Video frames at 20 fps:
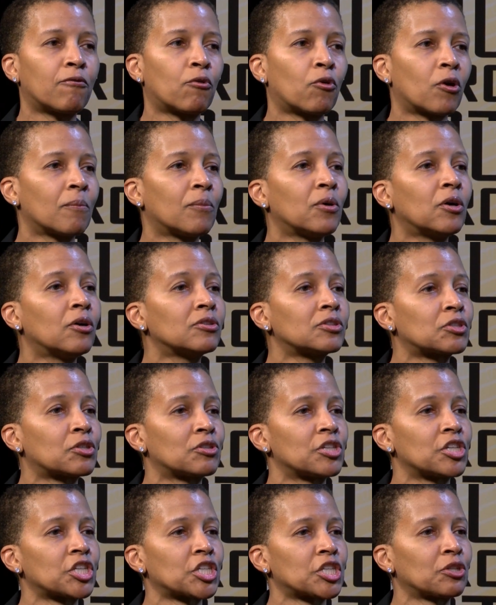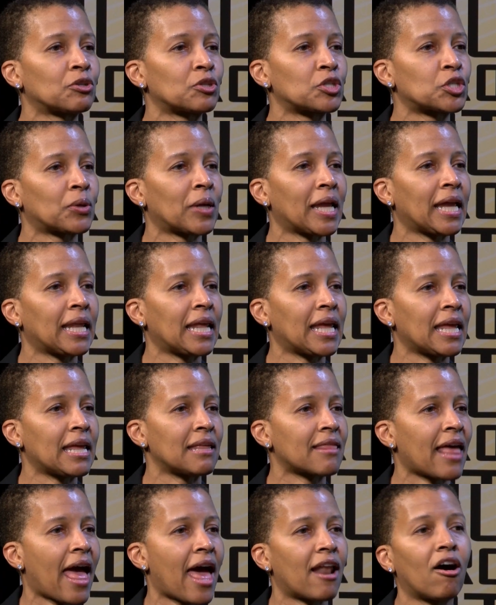formal traditional
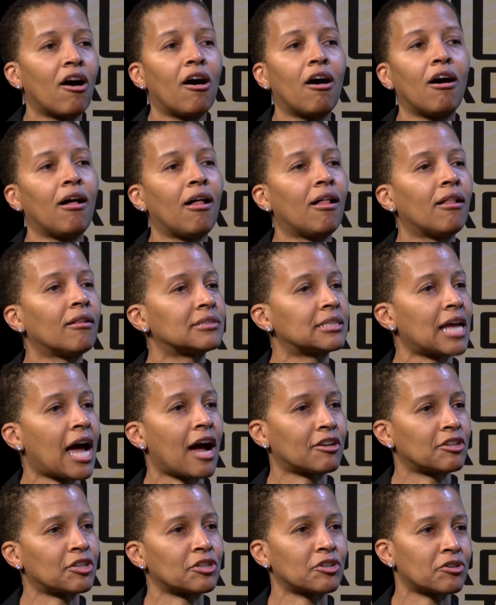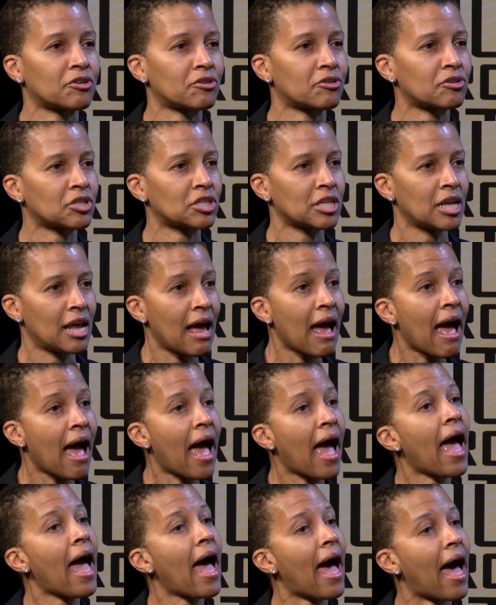training that all doctors
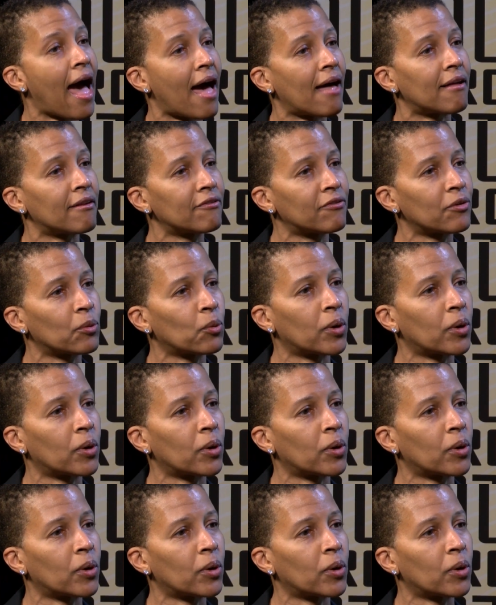have,